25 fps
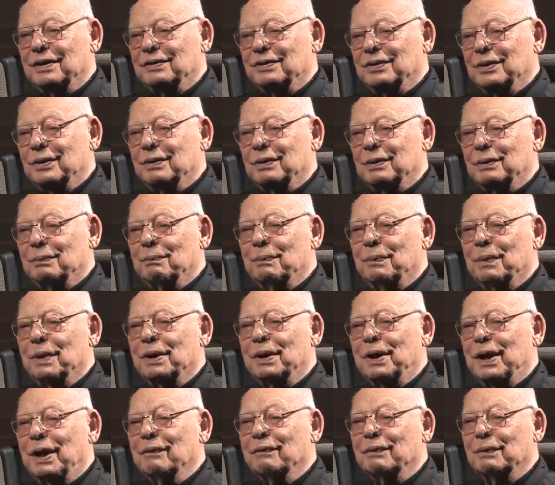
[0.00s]
so it'd
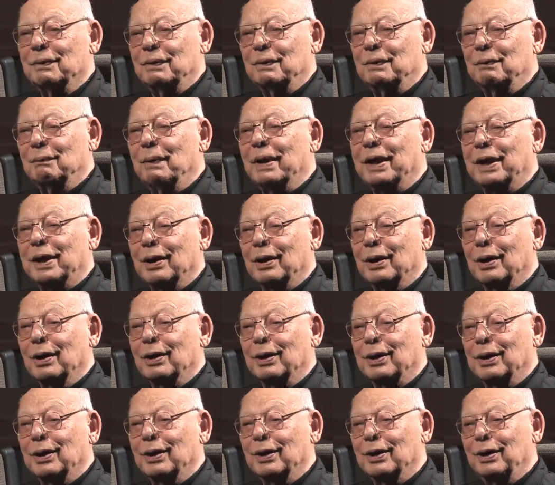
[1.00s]
make it
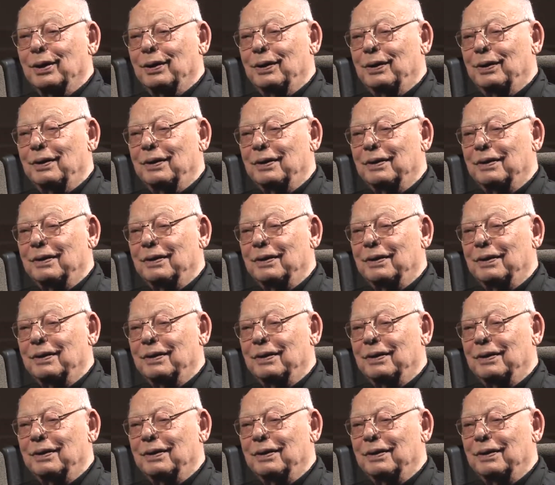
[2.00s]
look good.